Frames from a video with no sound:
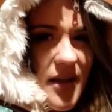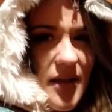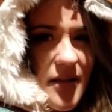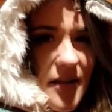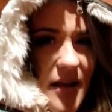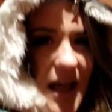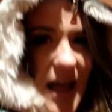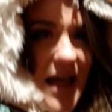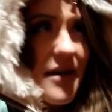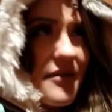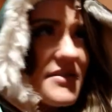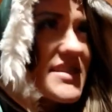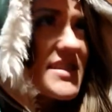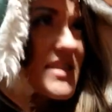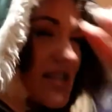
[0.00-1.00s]
I
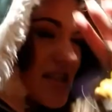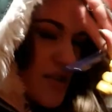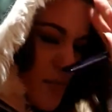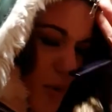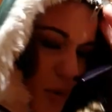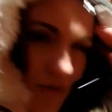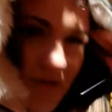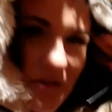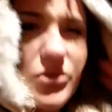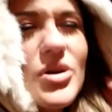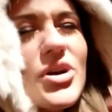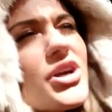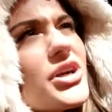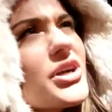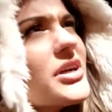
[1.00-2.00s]
haven't spoken to
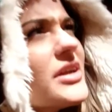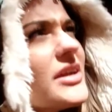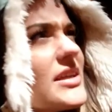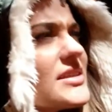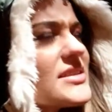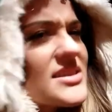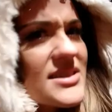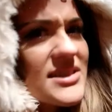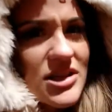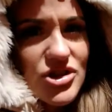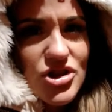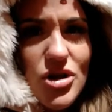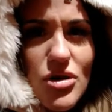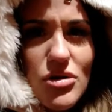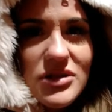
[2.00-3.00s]
her in
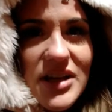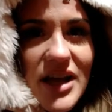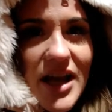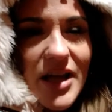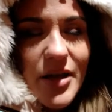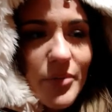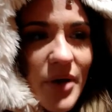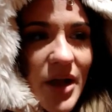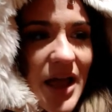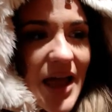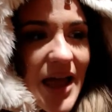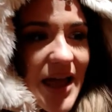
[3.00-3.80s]
such a long time,